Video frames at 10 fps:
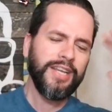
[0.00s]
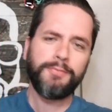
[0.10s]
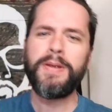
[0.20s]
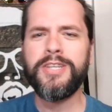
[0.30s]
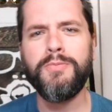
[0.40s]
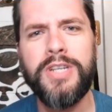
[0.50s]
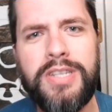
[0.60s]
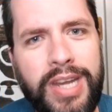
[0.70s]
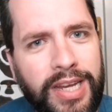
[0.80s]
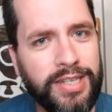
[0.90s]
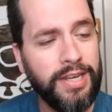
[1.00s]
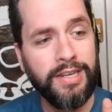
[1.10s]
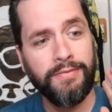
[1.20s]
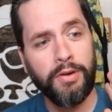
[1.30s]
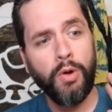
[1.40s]
Especially when you say you
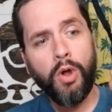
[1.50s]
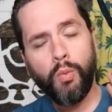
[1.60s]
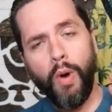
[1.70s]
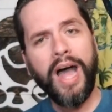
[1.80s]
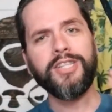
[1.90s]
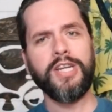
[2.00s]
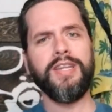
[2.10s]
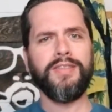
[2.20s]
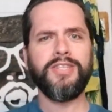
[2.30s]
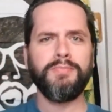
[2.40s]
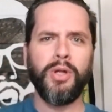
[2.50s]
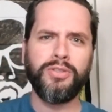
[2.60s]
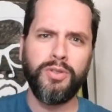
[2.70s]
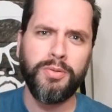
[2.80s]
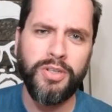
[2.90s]
didn't even watch any of the Small
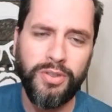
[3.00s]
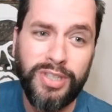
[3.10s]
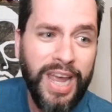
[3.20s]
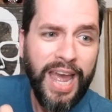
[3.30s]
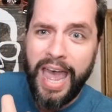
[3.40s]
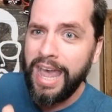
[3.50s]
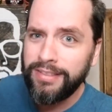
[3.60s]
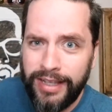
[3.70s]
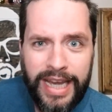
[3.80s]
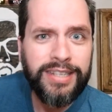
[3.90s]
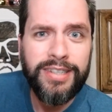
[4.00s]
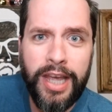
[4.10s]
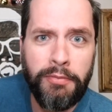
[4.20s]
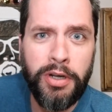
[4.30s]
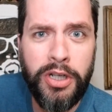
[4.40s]
Tuber News. At
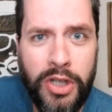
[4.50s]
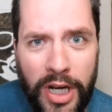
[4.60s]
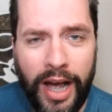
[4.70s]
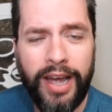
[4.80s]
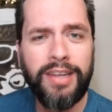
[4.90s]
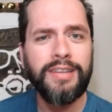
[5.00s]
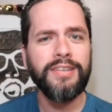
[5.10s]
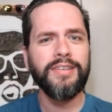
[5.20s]
least give it a shot.